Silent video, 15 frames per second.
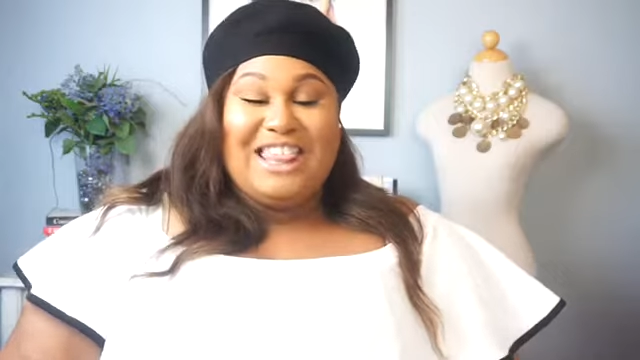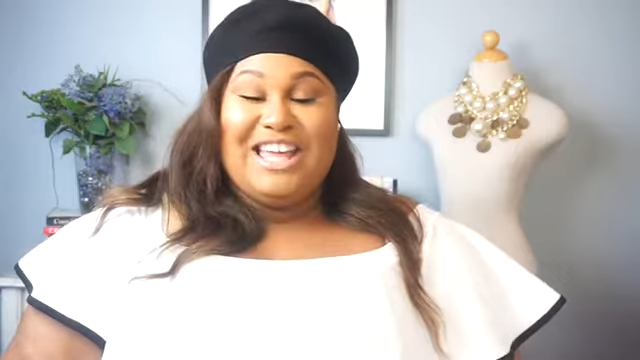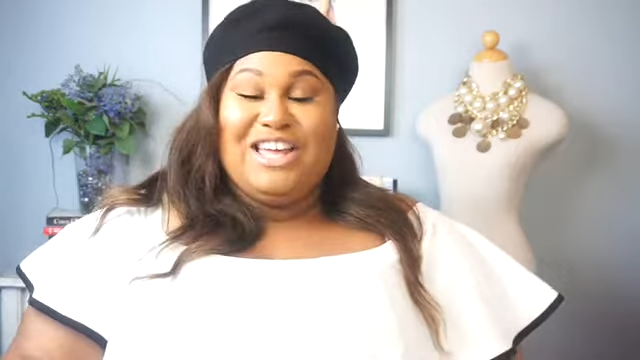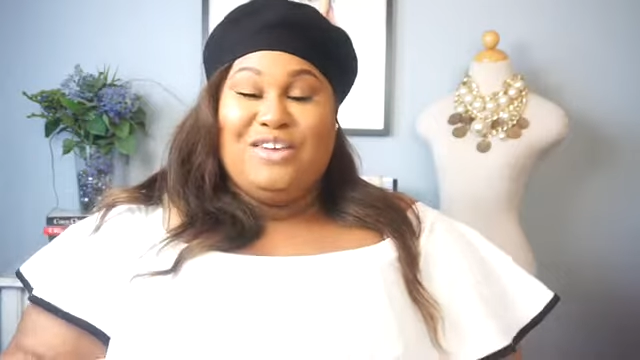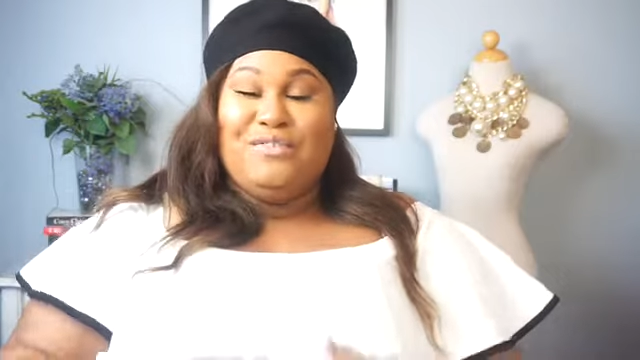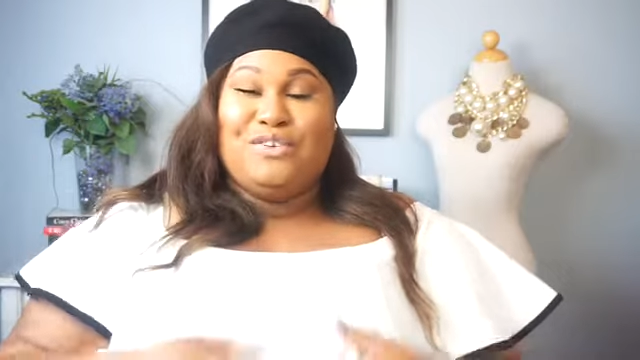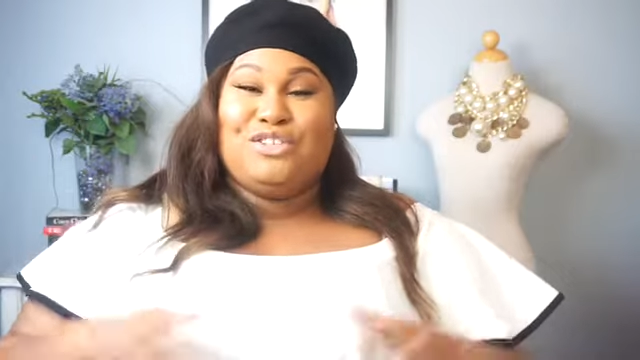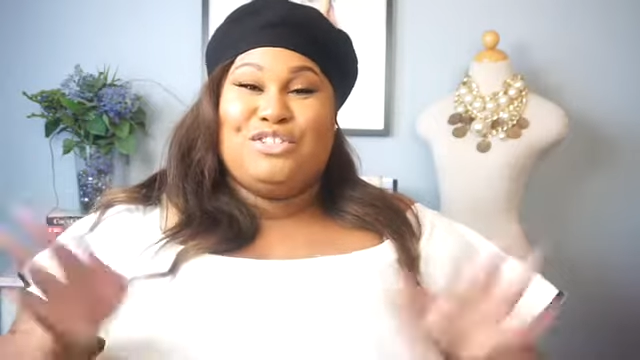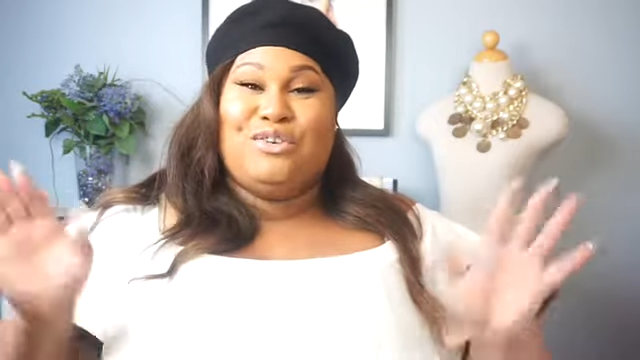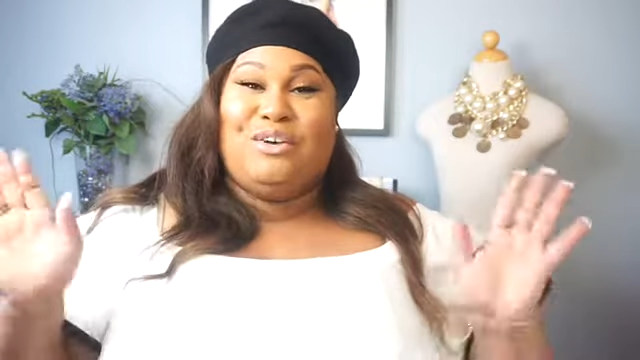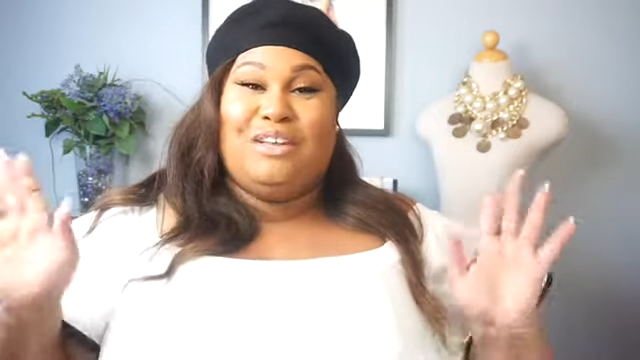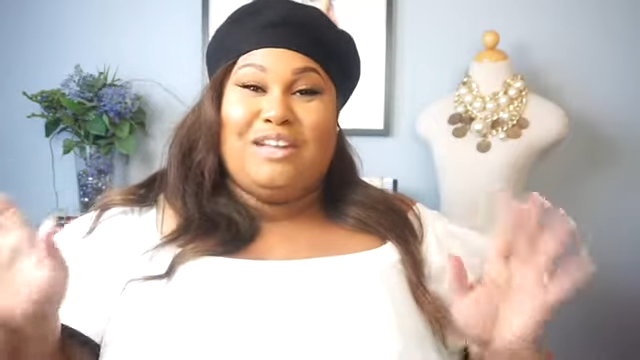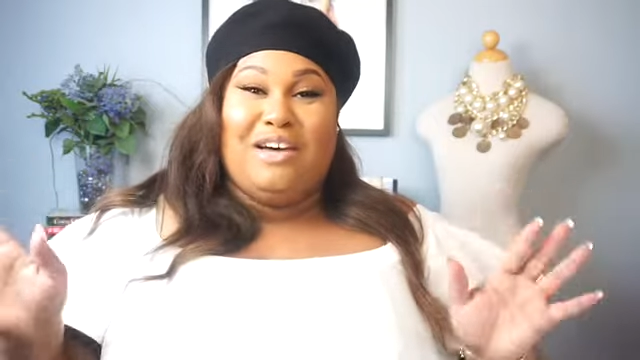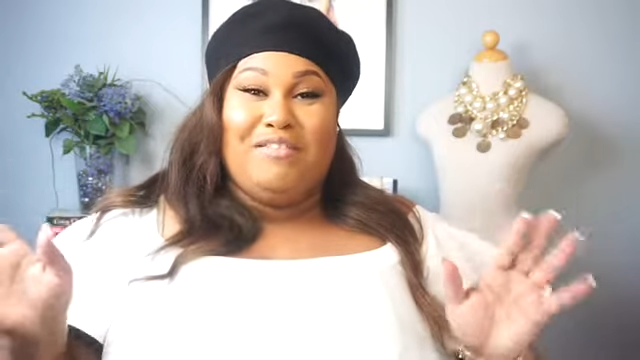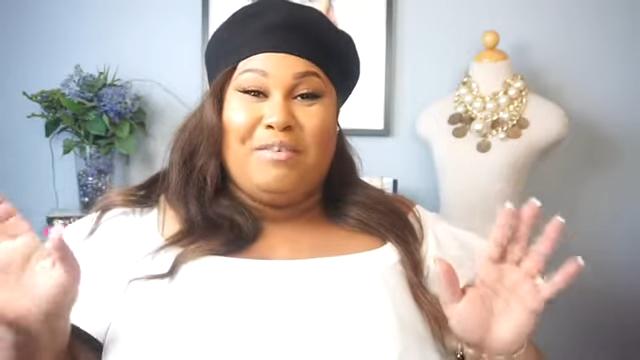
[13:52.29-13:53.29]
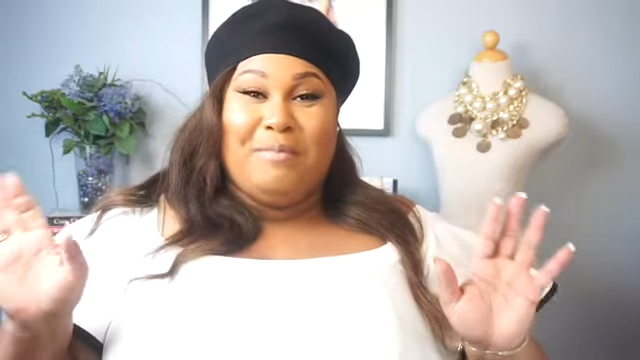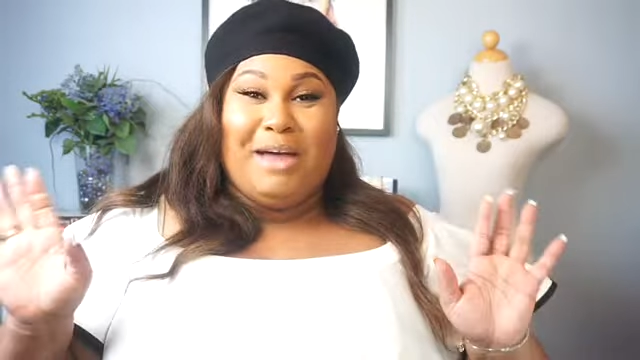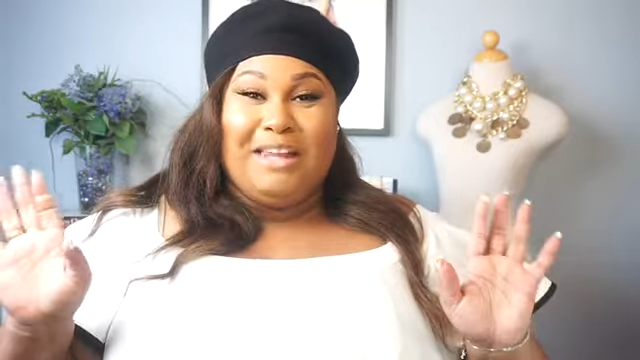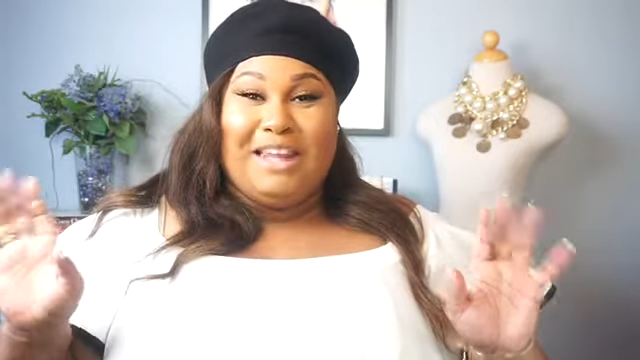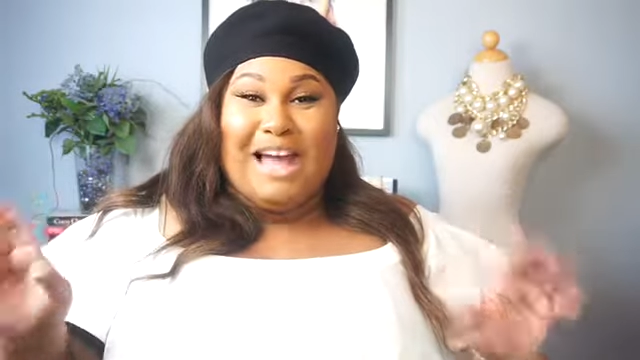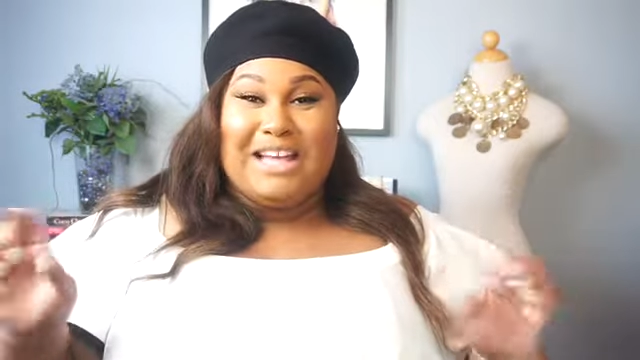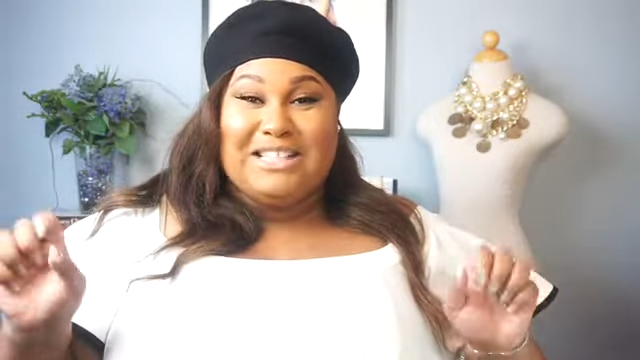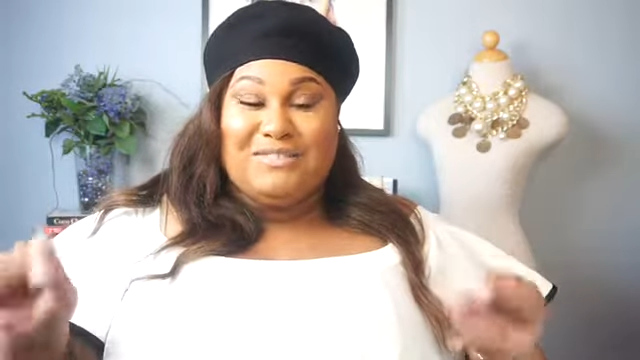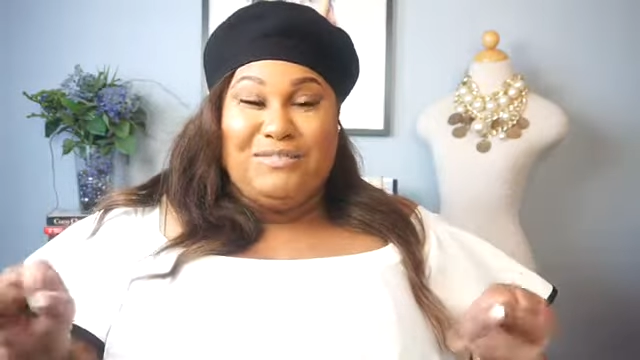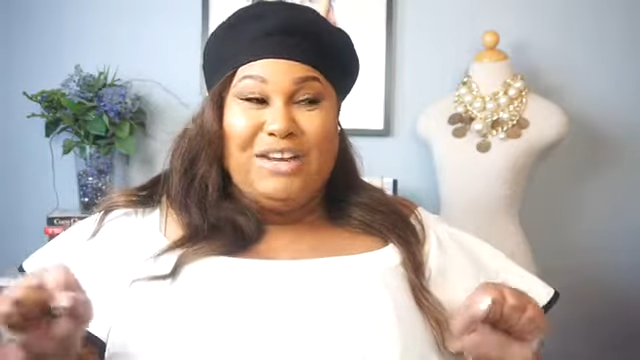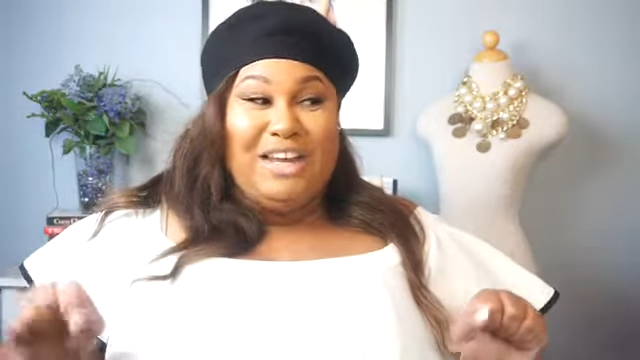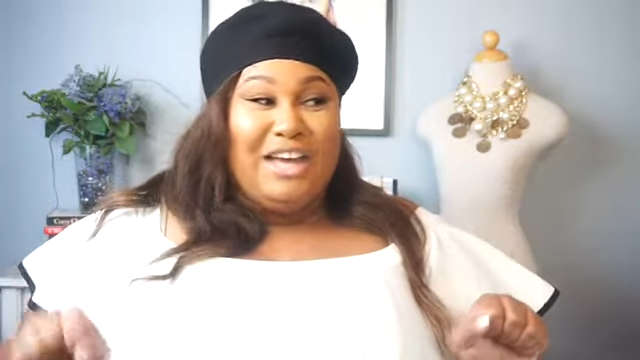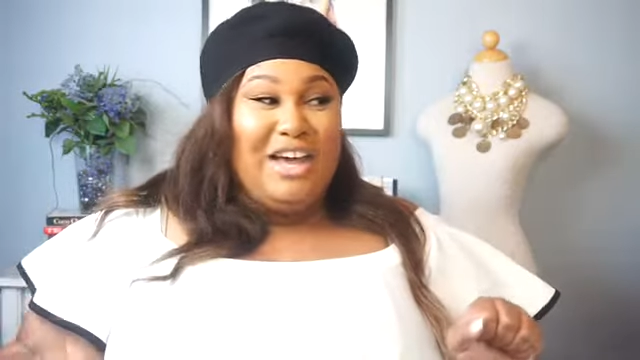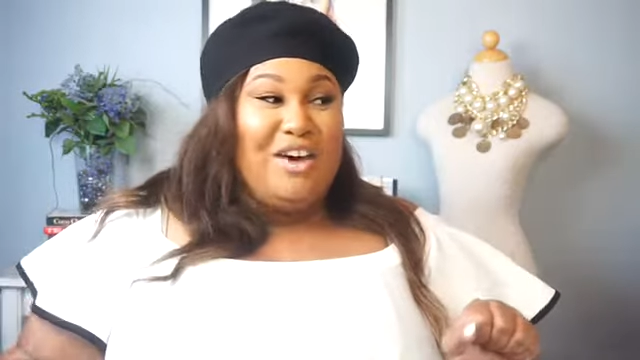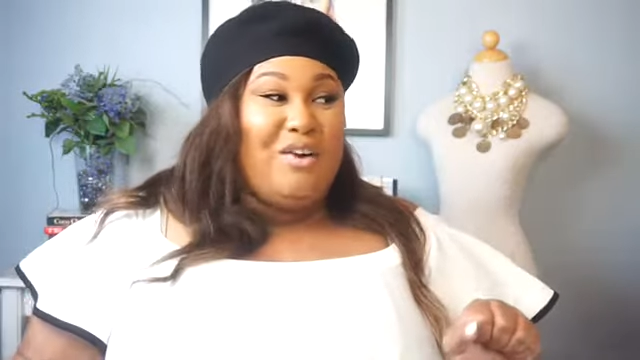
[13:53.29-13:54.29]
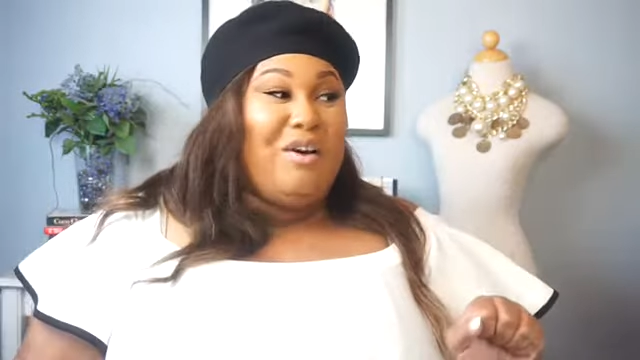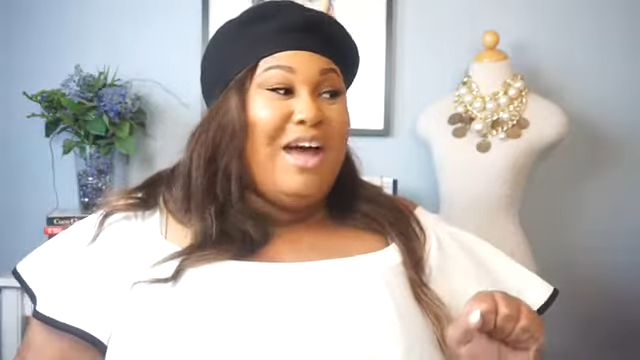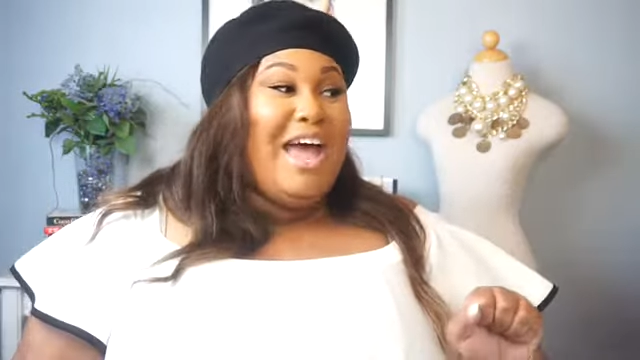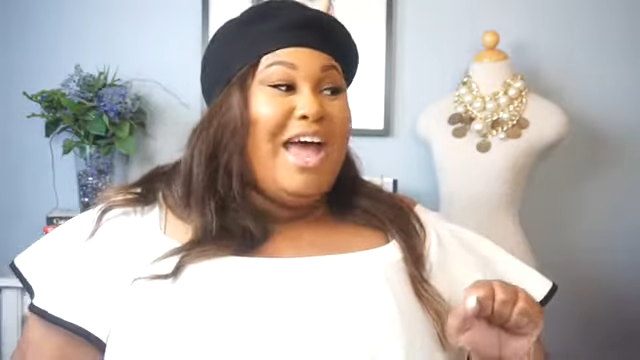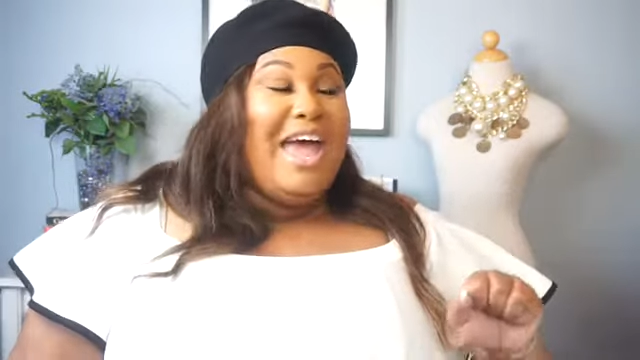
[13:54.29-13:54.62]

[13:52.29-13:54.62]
Thank you for showing love on my last video.